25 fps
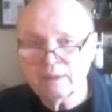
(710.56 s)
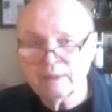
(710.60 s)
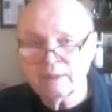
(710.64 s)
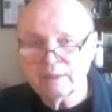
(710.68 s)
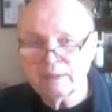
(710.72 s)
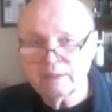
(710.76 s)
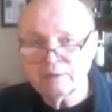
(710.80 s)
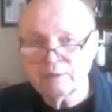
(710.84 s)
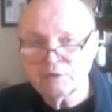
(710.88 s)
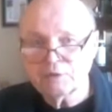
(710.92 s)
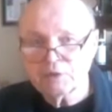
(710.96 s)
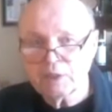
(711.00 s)

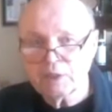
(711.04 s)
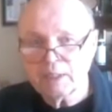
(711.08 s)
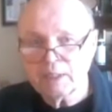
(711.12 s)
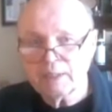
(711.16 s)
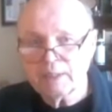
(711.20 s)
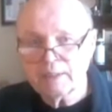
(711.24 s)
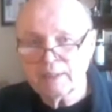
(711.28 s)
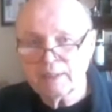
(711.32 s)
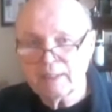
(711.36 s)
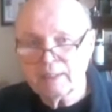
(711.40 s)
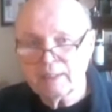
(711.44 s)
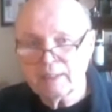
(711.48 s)
and
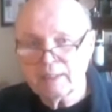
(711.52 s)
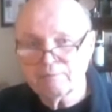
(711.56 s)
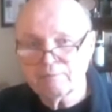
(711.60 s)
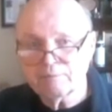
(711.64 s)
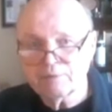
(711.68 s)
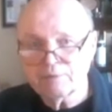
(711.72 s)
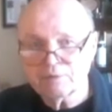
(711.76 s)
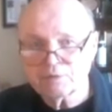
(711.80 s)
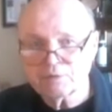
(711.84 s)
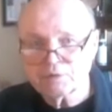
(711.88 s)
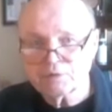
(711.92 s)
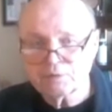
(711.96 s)
China have
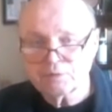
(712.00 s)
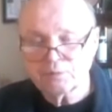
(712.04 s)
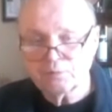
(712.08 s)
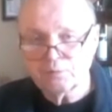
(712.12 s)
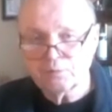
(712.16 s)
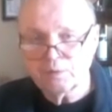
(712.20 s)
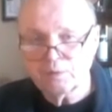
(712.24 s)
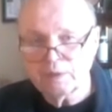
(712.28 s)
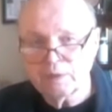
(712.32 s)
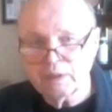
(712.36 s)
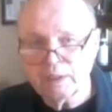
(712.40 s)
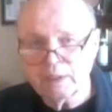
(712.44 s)
this
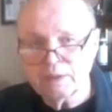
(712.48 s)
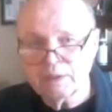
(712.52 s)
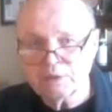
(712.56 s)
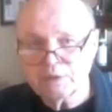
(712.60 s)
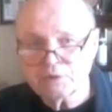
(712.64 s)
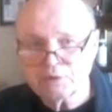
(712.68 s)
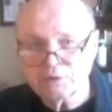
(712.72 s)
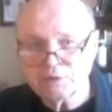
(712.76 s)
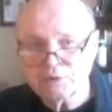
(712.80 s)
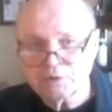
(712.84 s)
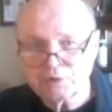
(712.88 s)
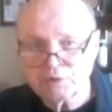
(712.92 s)

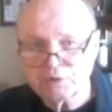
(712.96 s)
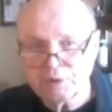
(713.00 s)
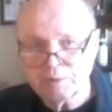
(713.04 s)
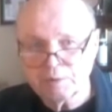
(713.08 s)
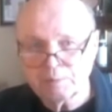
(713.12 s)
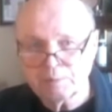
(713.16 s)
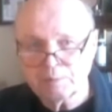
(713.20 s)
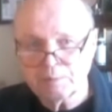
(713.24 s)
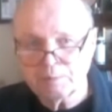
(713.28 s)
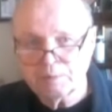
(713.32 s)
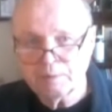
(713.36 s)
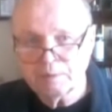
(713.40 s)
relationship
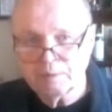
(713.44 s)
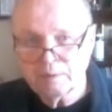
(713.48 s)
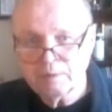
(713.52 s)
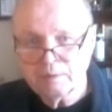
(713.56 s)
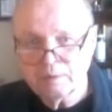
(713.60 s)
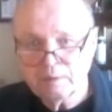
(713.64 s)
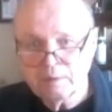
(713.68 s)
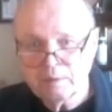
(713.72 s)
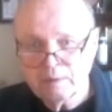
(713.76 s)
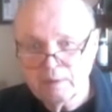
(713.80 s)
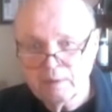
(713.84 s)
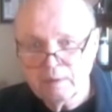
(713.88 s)

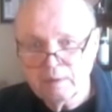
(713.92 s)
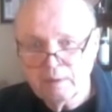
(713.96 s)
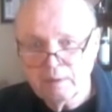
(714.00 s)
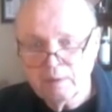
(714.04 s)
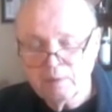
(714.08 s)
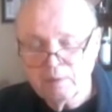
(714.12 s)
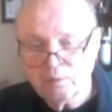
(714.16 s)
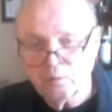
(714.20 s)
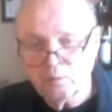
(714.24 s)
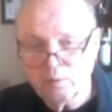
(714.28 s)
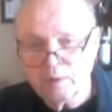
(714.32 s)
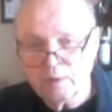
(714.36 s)

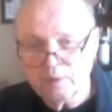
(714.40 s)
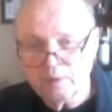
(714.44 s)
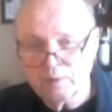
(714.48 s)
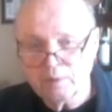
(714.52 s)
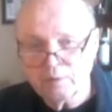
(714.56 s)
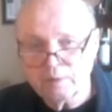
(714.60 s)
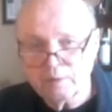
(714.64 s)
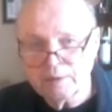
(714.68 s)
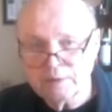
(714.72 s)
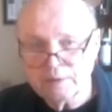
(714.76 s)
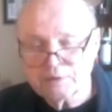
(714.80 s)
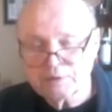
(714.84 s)
where
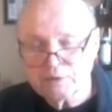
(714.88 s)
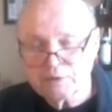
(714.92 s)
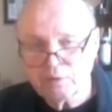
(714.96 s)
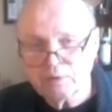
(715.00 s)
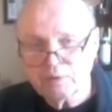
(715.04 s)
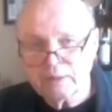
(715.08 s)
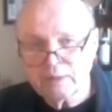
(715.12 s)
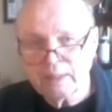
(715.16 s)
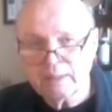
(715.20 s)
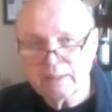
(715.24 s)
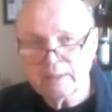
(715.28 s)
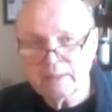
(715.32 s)
it's
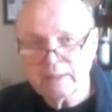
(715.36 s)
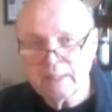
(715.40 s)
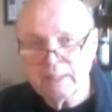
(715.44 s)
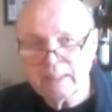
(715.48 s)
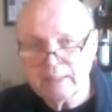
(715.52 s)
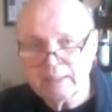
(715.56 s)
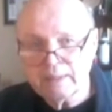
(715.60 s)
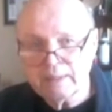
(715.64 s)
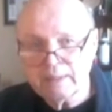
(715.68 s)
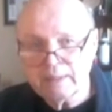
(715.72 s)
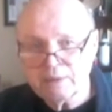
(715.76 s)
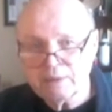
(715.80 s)
okay to
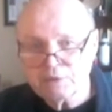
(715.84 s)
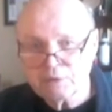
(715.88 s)
hate each